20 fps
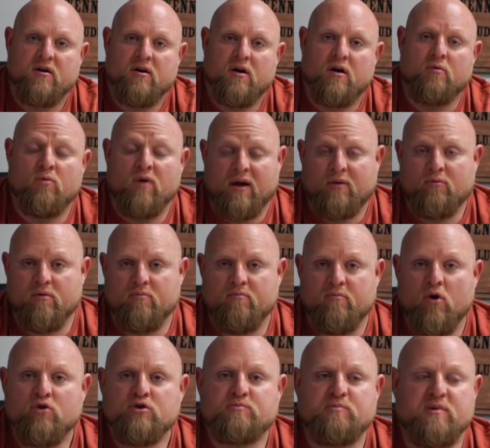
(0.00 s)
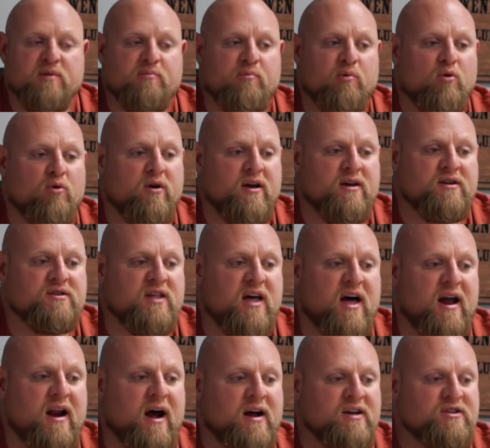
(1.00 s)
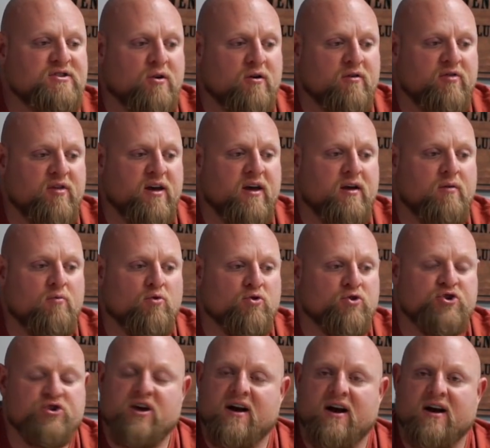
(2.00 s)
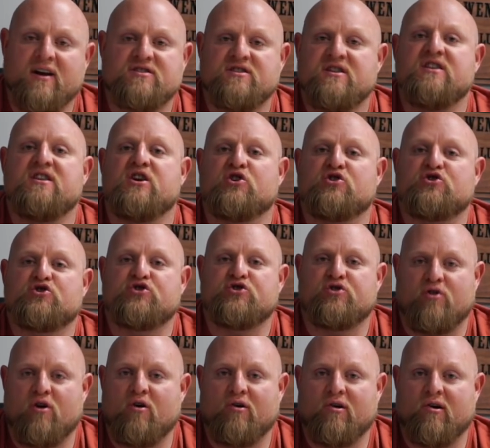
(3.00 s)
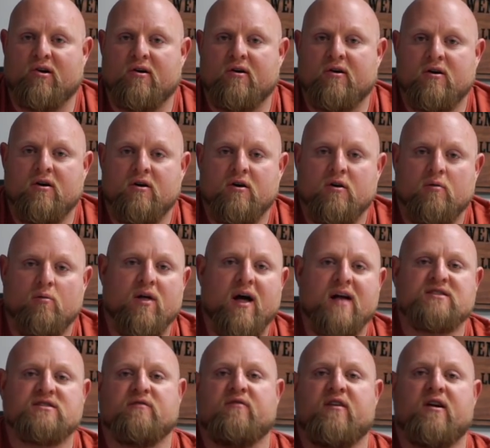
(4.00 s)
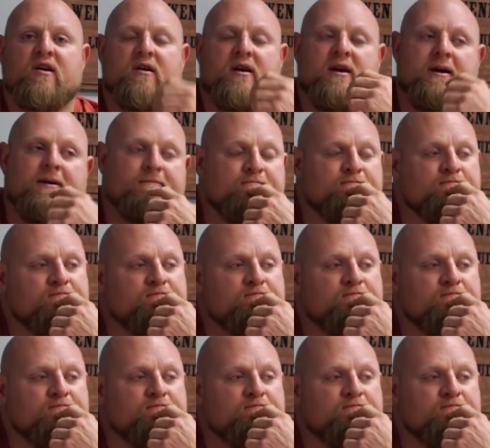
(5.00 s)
or like with most people, is that I start thinking, well, shit, I just need to get stronger. Well, that's a very